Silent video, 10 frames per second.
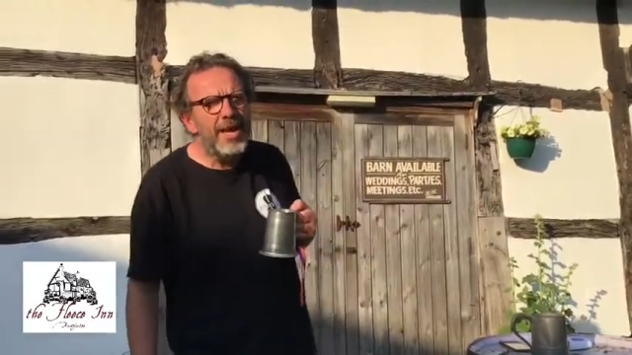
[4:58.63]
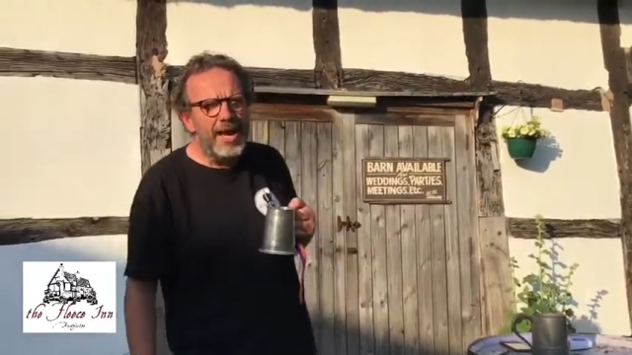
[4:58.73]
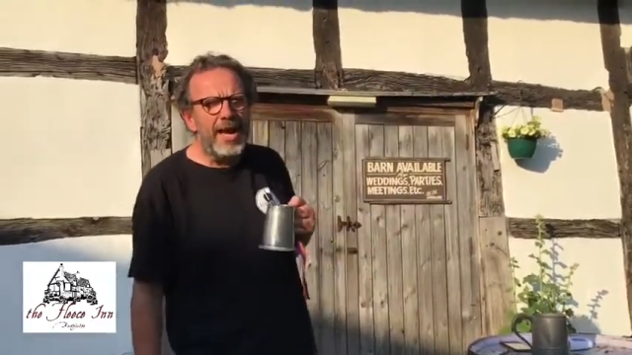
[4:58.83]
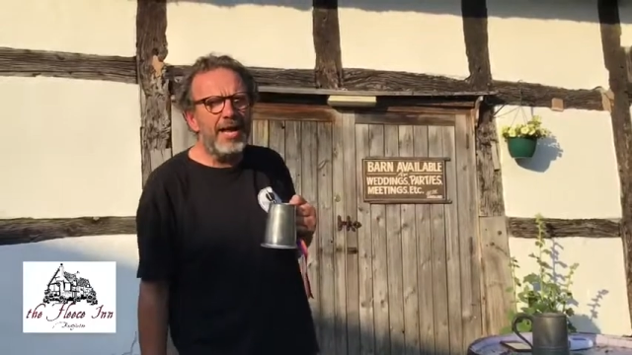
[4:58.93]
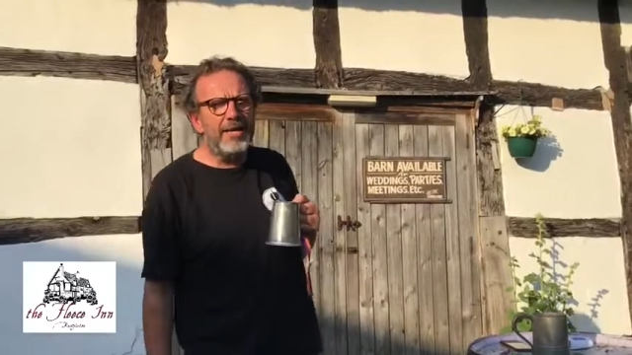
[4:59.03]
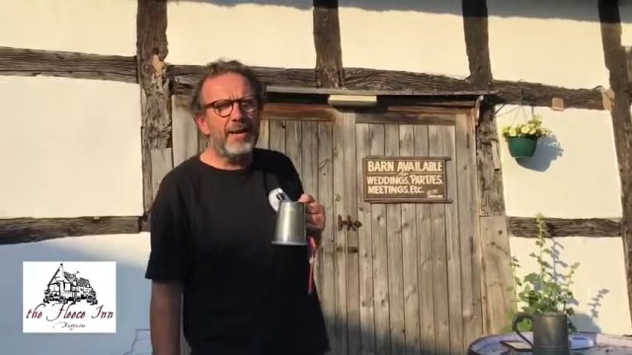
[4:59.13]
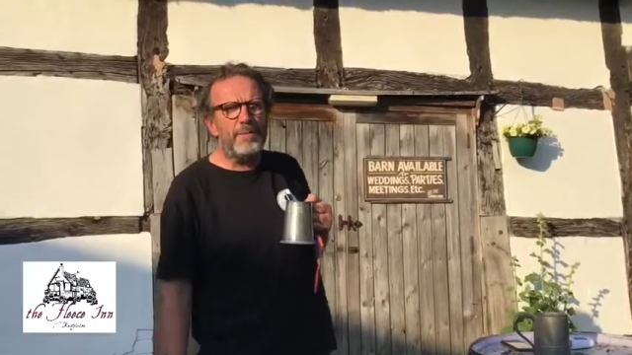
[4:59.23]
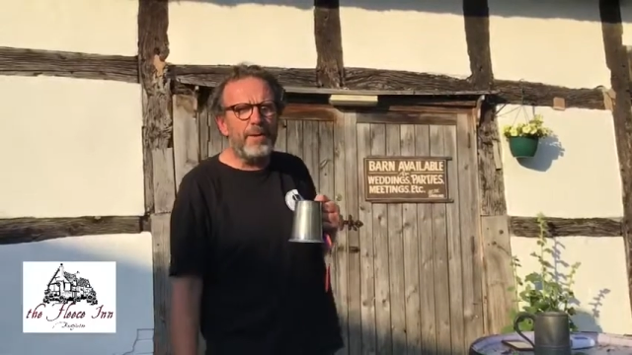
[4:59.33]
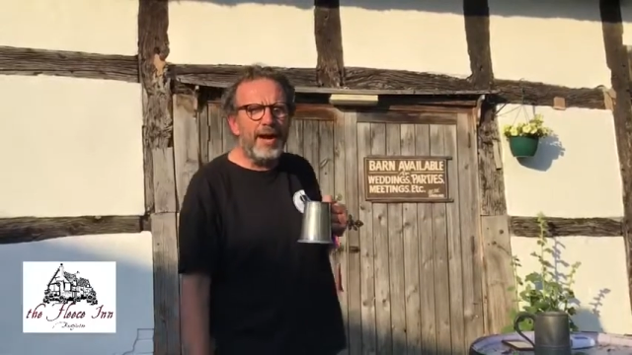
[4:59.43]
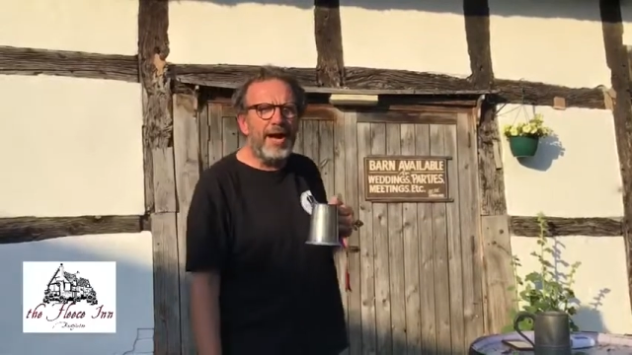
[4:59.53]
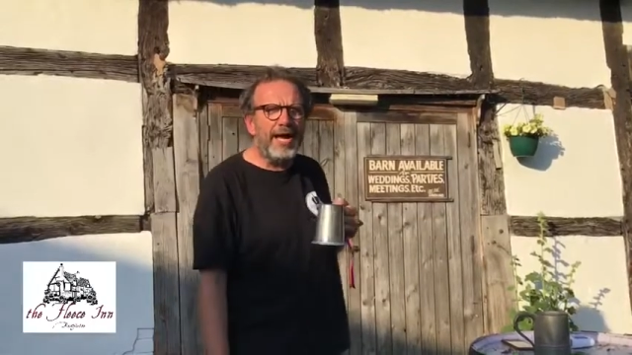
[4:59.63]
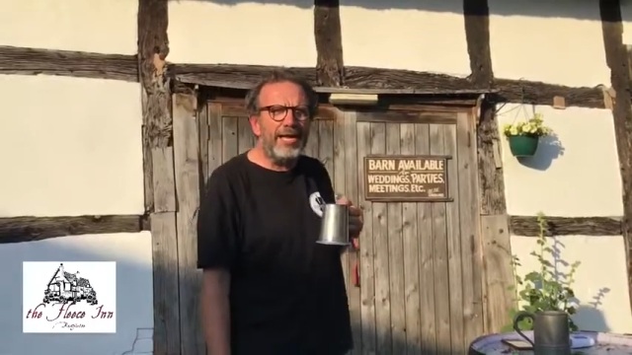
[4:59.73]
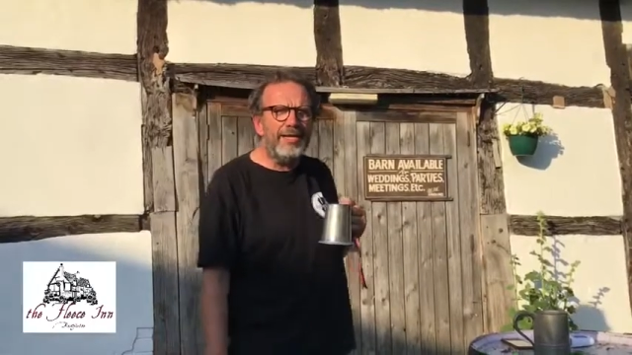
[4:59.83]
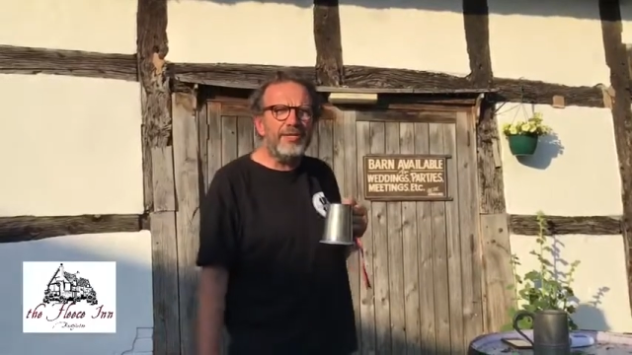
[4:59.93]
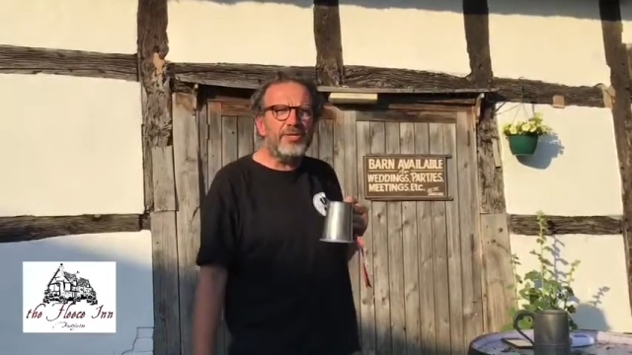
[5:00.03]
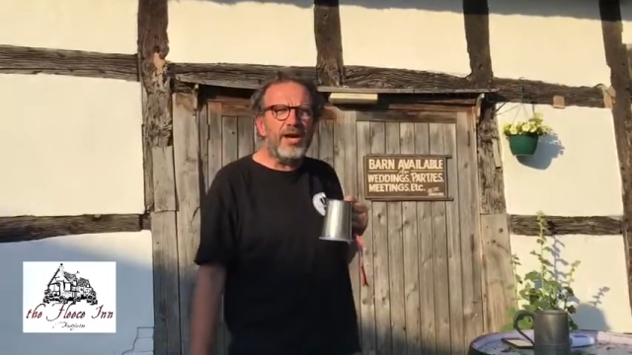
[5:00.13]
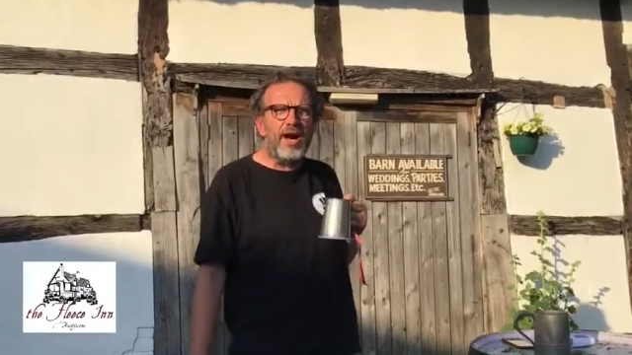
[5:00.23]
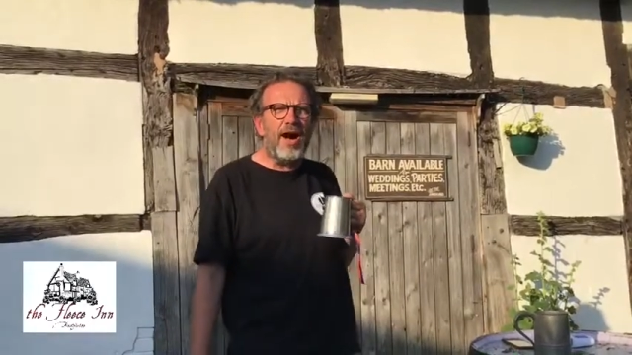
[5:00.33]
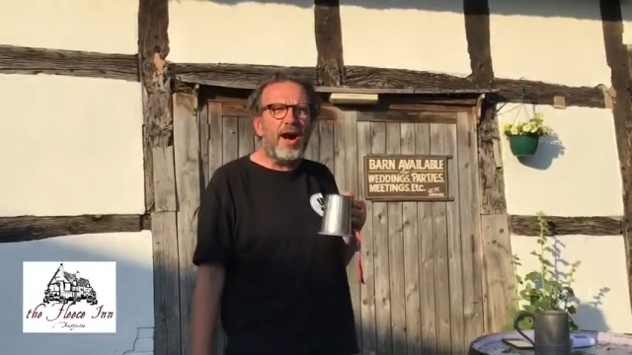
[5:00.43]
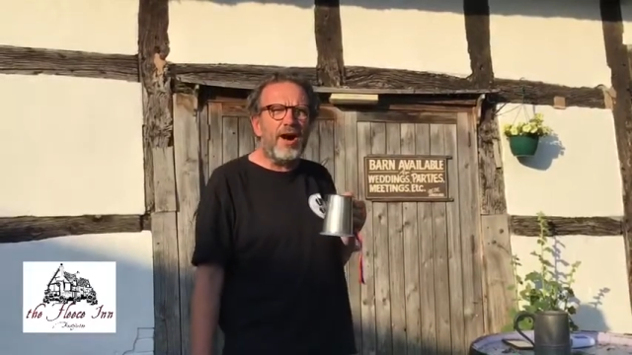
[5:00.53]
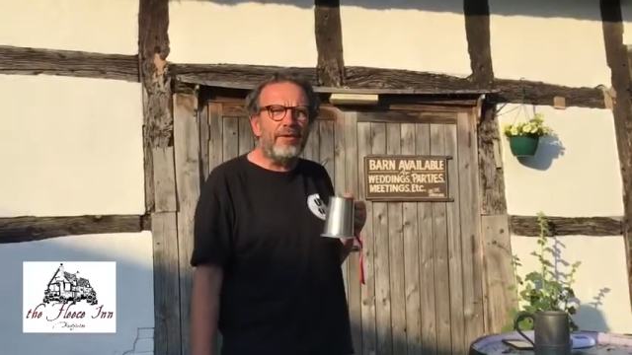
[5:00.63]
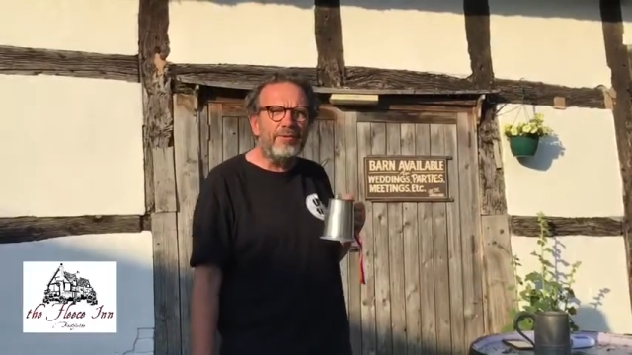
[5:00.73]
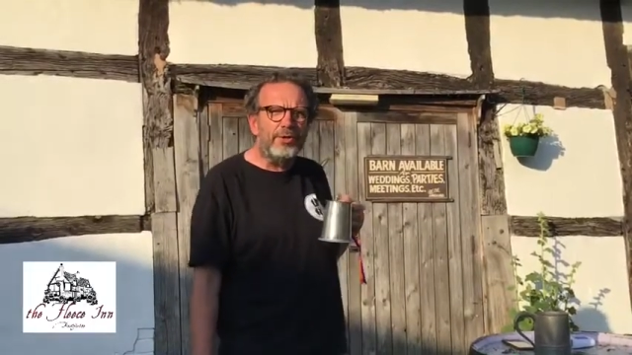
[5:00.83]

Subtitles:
and a pint of